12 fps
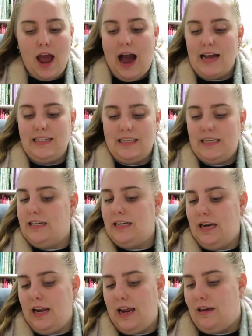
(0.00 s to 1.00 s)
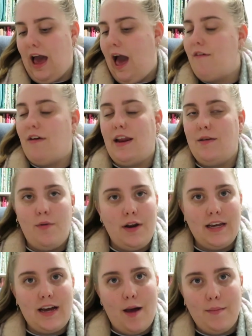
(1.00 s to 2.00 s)
I didn't have
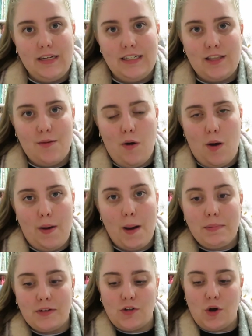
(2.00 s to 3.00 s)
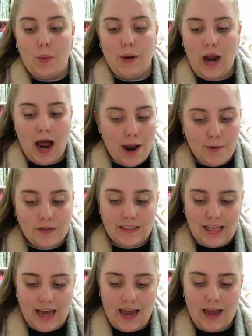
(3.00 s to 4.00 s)
anybody come into the pop-up store when I was
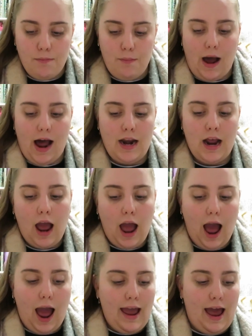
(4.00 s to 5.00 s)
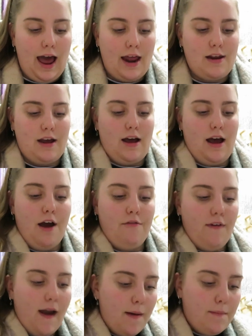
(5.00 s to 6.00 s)
there, but I had a
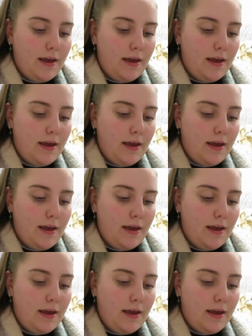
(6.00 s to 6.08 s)
fair